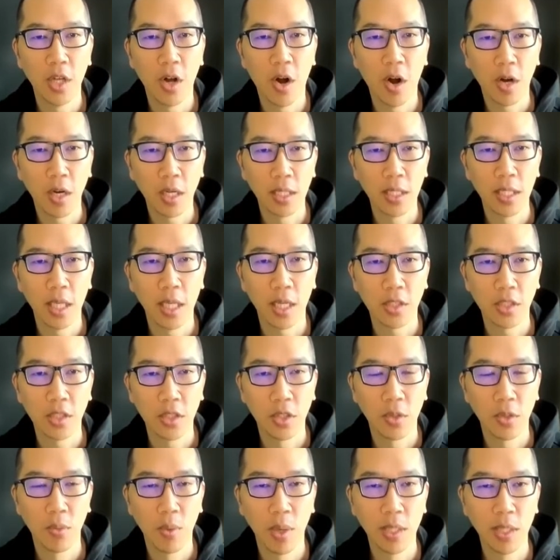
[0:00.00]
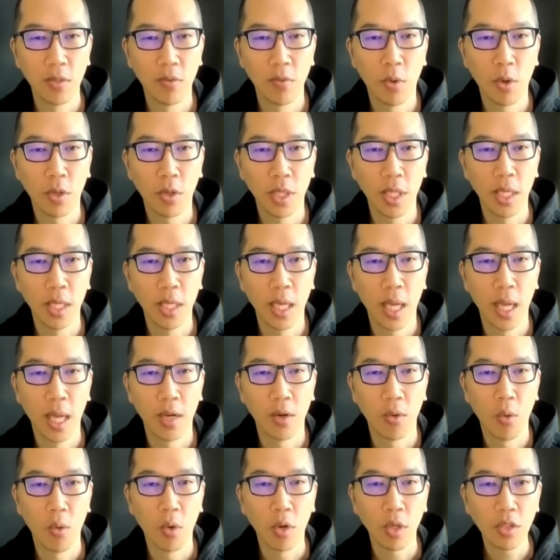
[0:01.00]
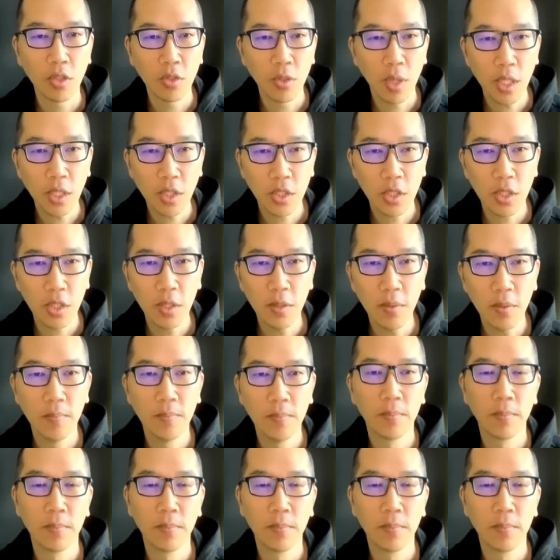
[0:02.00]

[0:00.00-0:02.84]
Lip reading: architecture, ways of working, and org structure.